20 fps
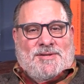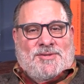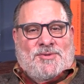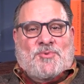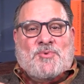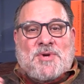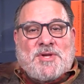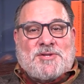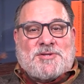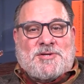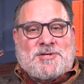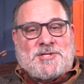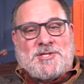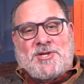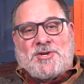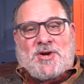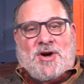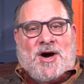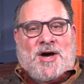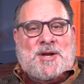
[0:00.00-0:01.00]
The realtors
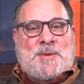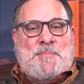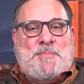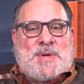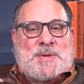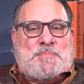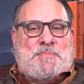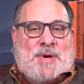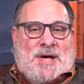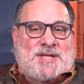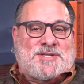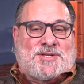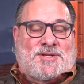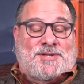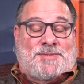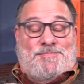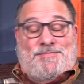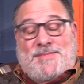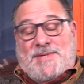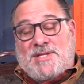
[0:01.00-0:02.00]
look on a bit
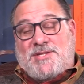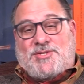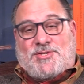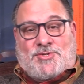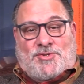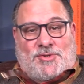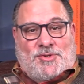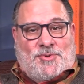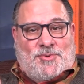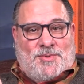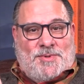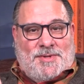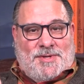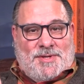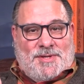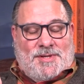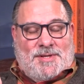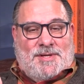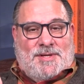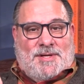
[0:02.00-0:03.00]
puzzled, it's true,
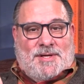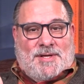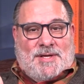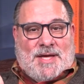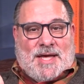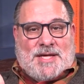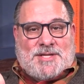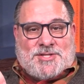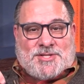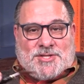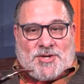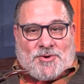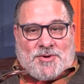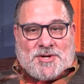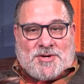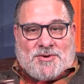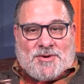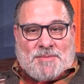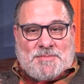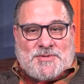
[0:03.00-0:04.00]
as
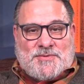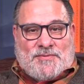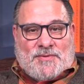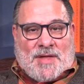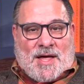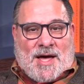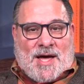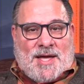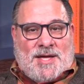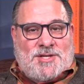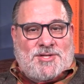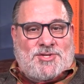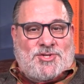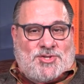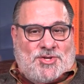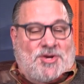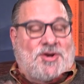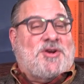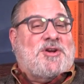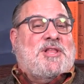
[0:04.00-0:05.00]
donut crumbs fly and
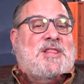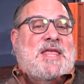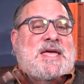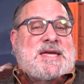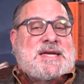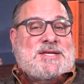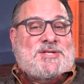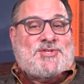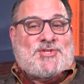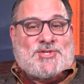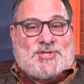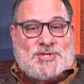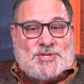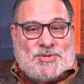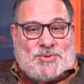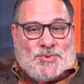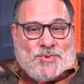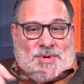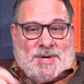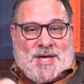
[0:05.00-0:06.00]
sugar glaze
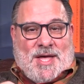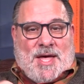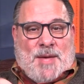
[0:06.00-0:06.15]
too.